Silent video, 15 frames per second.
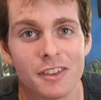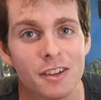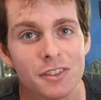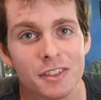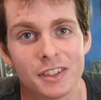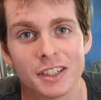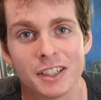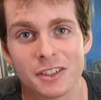
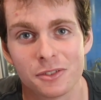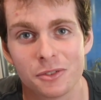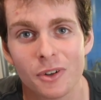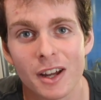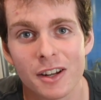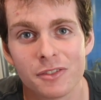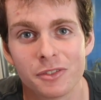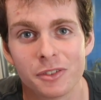everything is
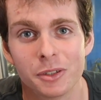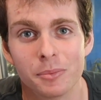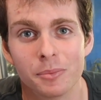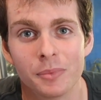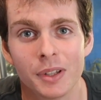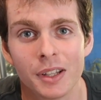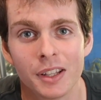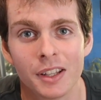right for them.
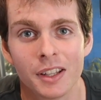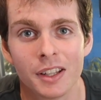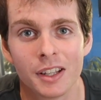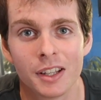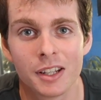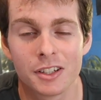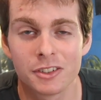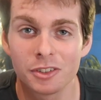
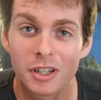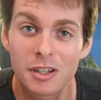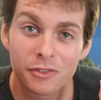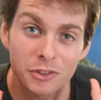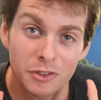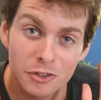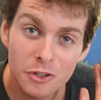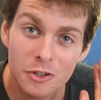So
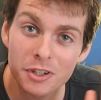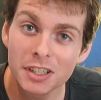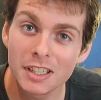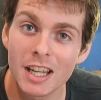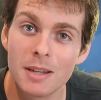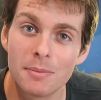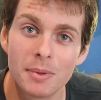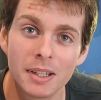if you're new to
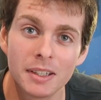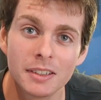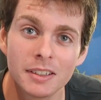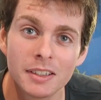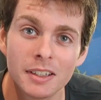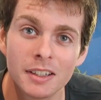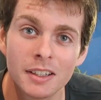keeping,